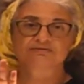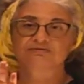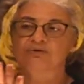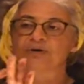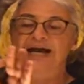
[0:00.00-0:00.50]

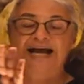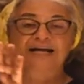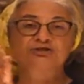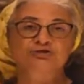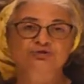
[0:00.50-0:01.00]
or
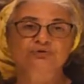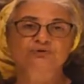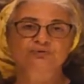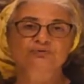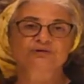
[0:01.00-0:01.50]
add
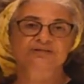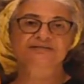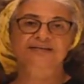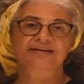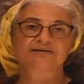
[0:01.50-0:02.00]
to, this
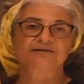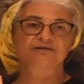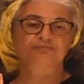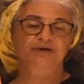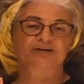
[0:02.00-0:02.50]
angle
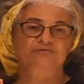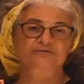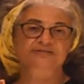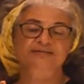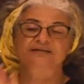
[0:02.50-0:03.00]
of
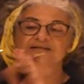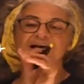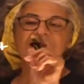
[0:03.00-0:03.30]
pi/6.